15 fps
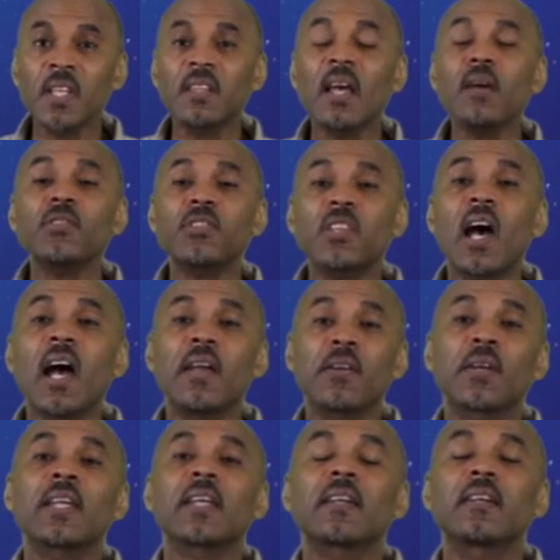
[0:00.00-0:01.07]
That was
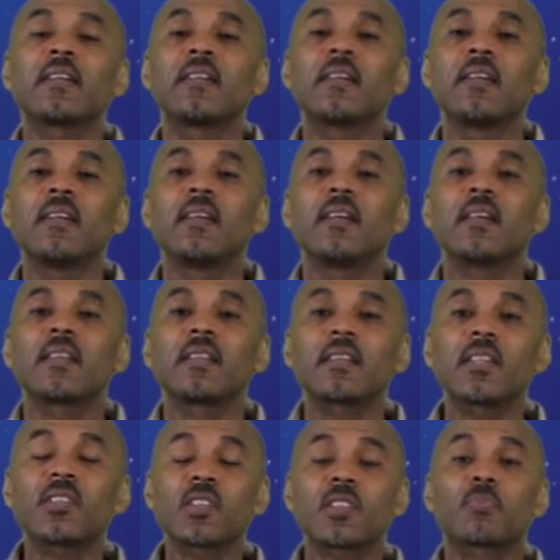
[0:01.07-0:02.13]
tiring.
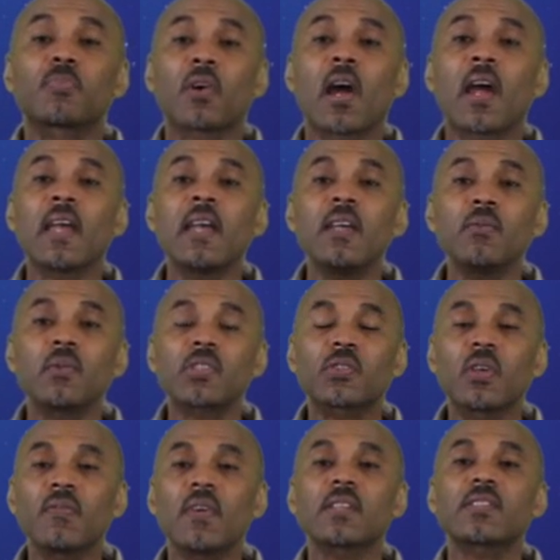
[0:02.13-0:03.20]
This is Brian with
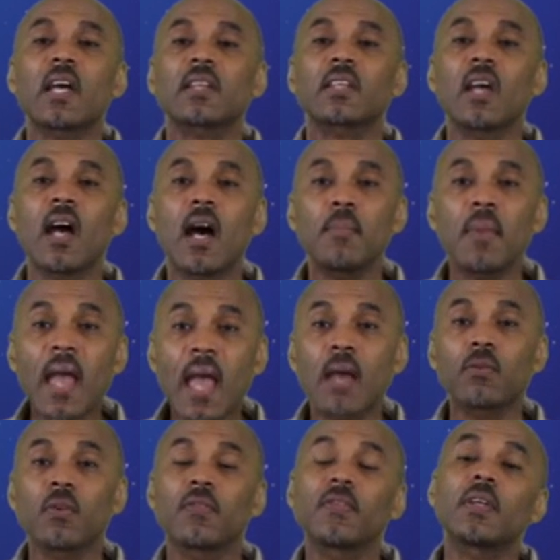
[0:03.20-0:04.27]
ScreenFiles.com
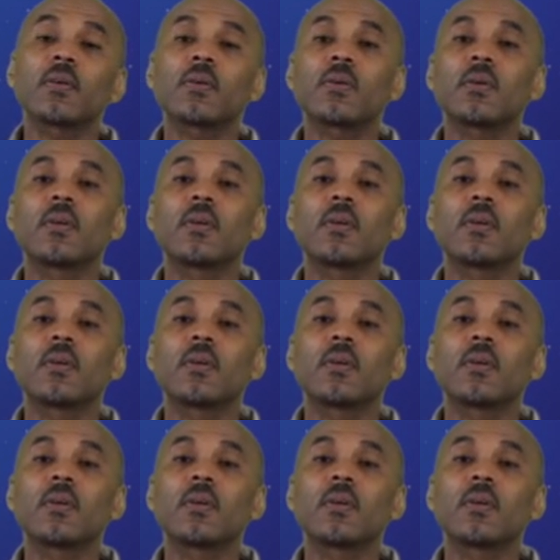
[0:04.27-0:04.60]
and Review.